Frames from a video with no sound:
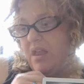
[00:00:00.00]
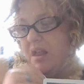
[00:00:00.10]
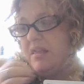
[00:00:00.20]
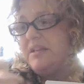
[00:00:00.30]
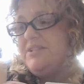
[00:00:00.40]

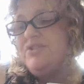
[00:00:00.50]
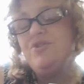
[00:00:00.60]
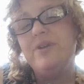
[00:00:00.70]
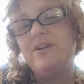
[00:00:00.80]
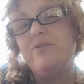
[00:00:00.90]
This is
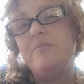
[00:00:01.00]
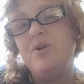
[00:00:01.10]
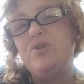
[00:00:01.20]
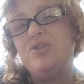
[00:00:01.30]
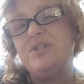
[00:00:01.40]
your inner
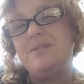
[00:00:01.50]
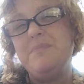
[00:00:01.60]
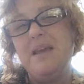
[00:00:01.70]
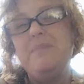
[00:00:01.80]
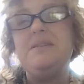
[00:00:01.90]
emotions.
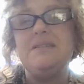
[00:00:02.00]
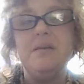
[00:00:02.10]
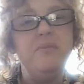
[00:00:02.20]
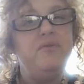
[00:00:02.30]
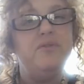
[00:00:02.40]
Maybe
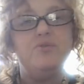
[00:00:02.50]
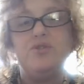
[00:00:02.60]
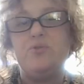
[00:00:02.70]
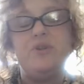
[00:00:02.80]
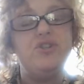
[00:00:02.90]
some of you
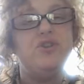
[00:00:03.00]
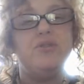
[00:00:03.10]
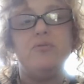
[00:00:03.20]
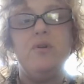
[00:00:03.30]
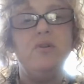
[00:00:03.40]
just wish you
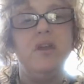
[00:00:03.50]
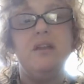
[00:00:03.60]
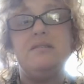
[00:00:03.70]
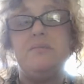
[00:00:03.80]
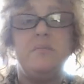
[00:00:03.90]
could throw your
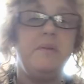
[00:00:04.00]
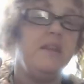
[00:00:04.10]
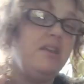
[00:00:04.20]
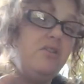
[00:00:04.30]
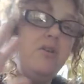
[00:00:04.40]
hands up and be
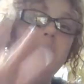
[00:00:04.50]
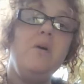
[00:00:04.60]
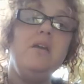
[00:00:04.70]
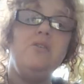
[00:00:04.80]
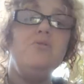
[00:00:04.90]
like, you know
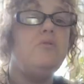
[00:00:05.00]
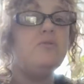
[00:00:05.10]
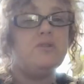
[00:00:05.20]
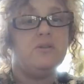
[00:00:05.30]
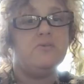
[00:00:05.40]
what? You
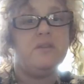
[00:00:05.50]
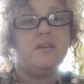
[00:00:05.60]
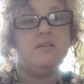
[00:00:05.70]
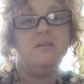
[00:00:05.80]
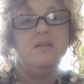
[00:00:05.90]
go deal with
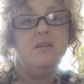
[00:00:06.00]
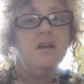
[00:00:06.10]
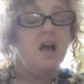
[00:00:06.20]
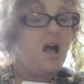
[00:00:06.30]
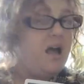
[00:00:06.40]
it.
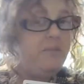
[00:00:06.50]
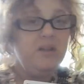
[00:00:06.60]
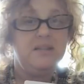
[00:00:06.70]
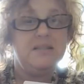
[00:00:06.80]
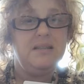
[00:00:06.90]
I'm
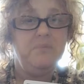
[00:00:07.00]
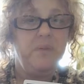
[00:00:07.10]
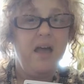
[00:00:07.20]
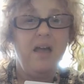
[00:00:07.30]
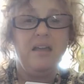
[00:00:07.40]
going to sit
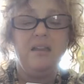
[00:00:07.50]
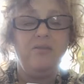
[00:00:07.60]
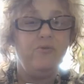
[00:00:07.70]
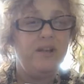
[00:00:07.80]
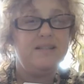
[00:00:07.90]
back, get
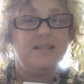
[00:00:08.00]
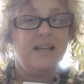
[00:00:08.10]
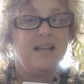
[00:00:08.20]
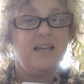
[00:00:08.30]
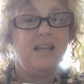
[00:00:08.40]
the rest
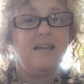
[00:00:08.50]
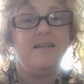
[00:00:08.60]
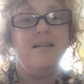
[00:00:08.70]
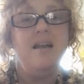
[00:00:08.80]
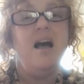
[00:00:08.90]
I
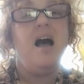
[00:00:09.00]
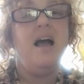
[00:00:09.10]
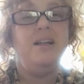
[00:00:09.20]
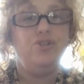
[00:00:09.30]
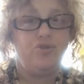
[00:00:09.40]
need.
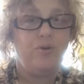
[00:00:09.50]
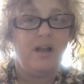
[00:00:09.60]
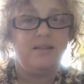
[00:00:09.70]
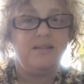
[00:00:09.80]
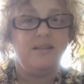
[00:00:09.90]
I
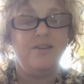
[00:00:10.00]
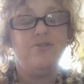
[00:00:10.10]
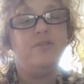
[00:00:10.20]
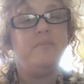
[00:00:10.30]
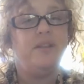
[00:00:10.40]
trust that
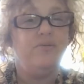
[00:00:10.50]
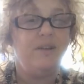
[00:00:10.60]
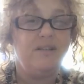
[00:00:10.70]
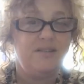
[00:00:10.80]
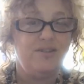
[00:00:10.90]
you're going to make the
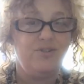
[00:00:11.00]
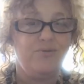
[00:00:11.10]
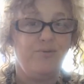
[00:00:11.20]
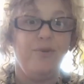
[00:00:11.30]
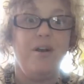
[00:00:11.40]
right
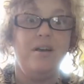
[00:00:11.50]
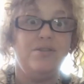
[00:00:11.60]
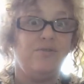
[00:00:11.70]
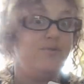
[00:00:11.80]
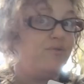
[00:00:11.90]
decision for
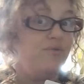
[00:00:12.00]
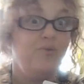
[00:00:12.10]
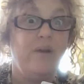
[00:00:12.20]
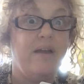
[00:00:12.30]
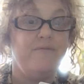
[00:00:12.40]
us, for
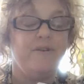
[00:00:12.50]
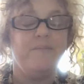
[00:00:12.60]
whoever.